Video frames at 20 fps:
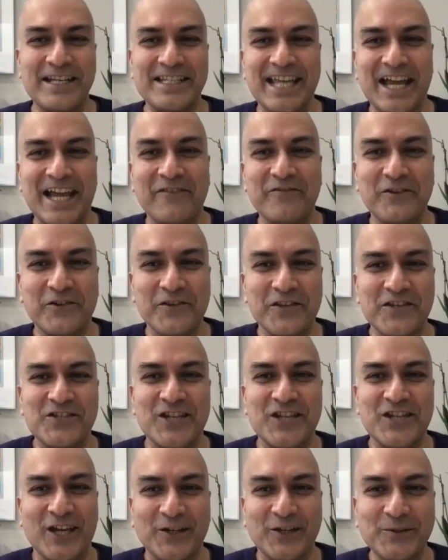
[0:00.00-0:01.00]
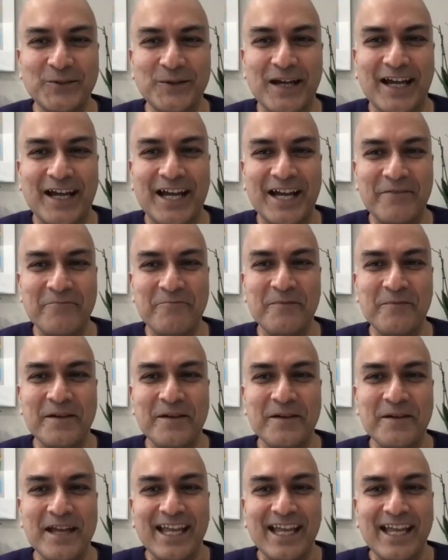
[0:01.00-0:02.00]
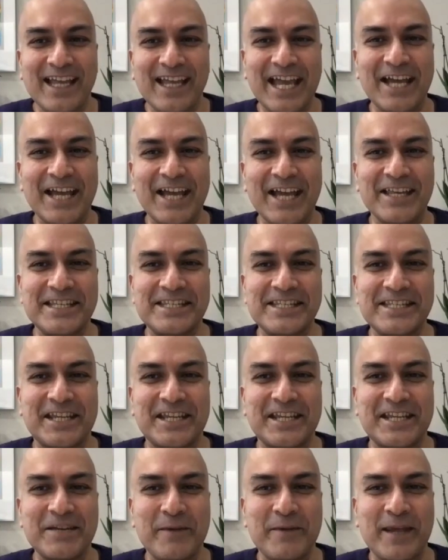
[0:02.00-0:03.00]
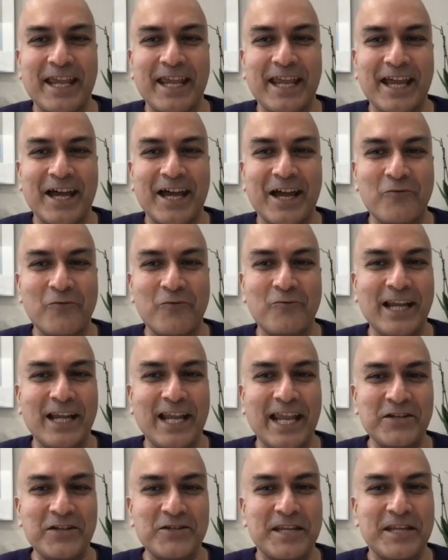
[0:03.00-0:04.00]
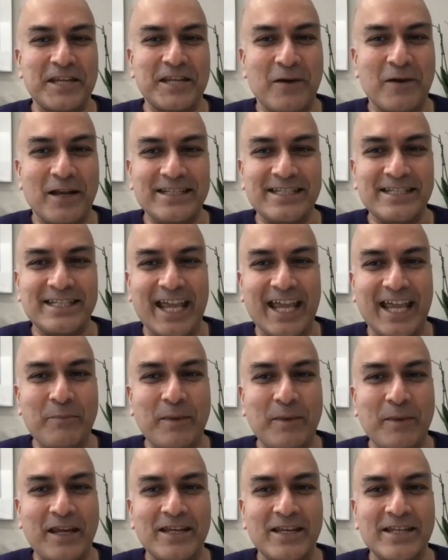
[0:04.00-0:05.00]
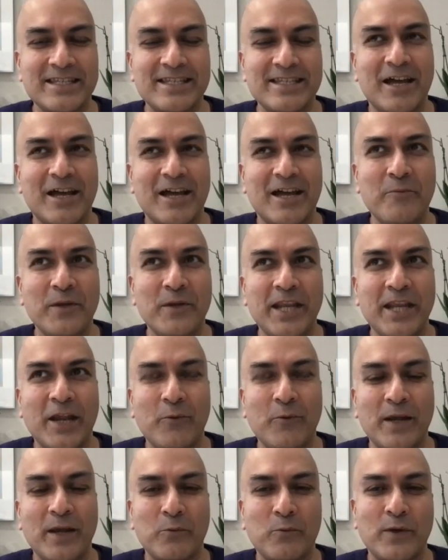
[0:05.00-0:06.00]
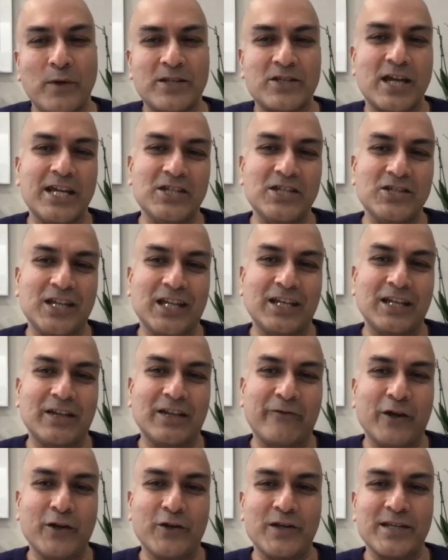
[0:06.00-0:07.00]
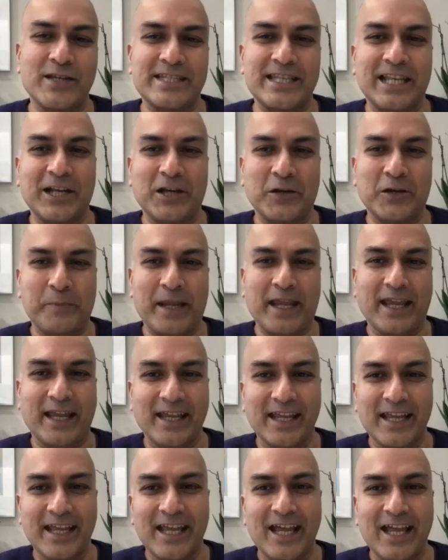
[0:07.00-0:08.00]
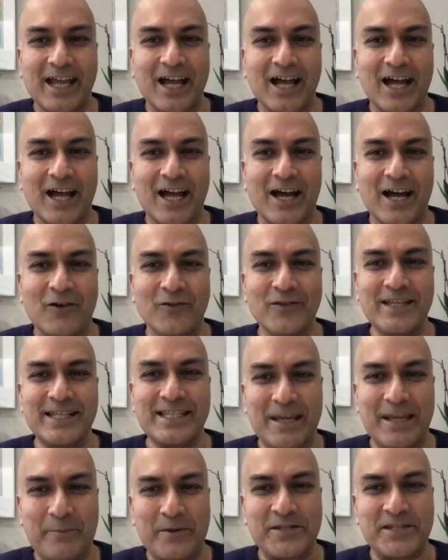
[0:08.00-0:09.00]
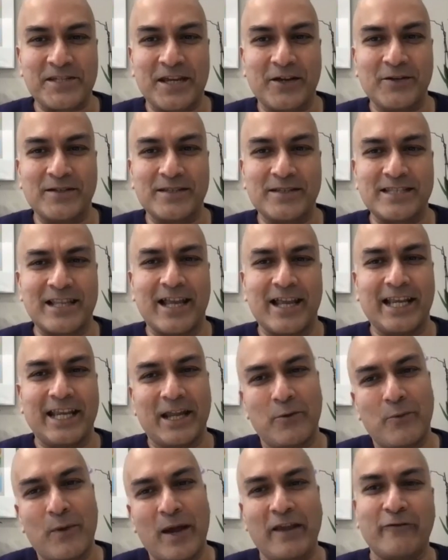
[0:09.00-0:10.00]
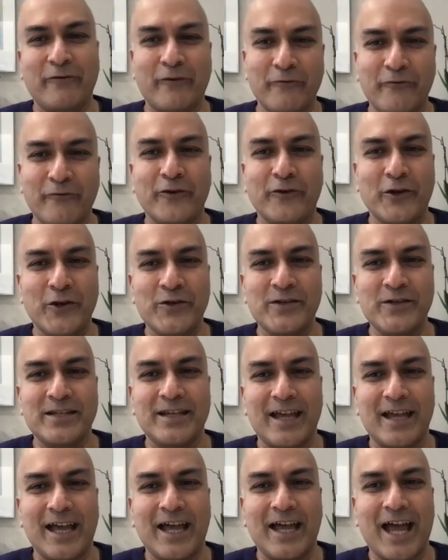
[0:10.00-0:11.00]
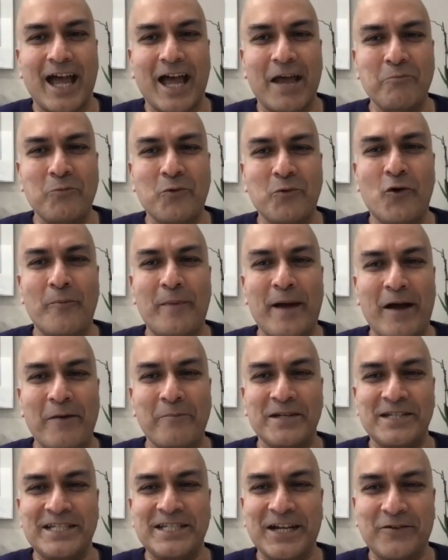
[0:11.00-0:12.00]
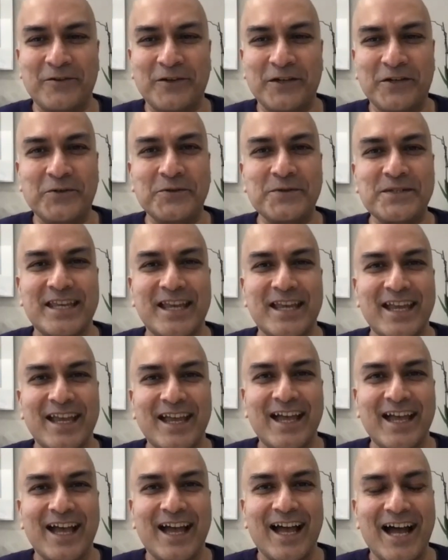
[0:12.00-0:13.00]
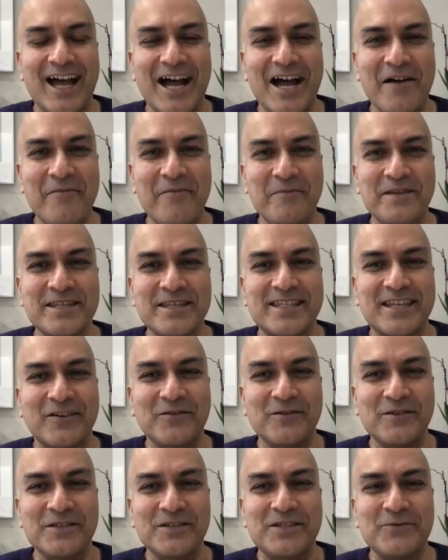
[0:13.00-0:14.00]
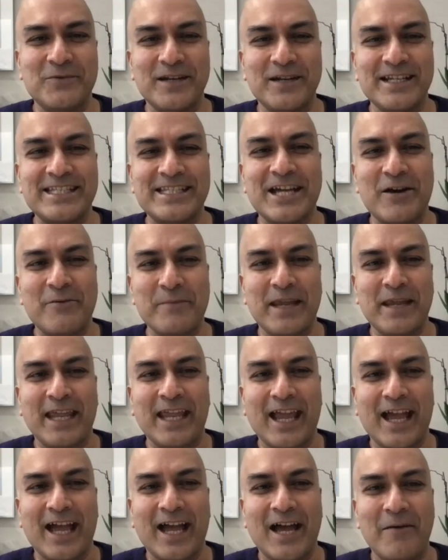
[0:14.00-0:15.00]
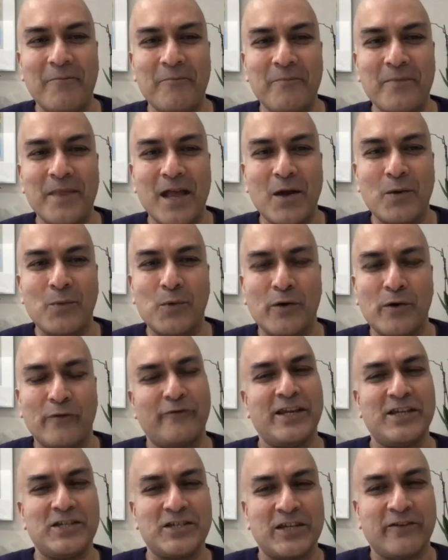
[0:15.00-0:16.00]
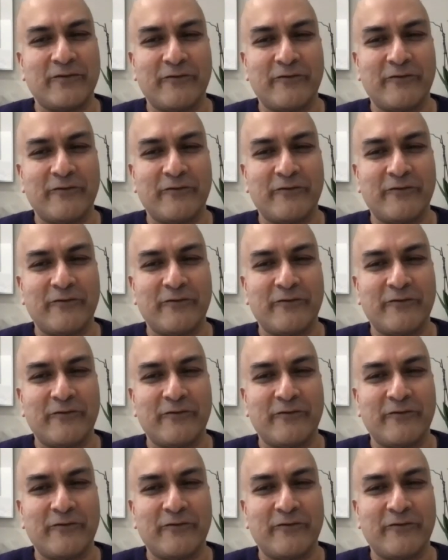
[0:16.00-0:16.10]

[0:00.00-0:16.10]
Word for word: to have you on the show. Um, yeah, it's going to be a really interesting one today because um, you know we're we're changing the focus a little bit uh, on this episode, slightly away from food uh, and more about materials. Um, so, do you want to tell me um, what Veshin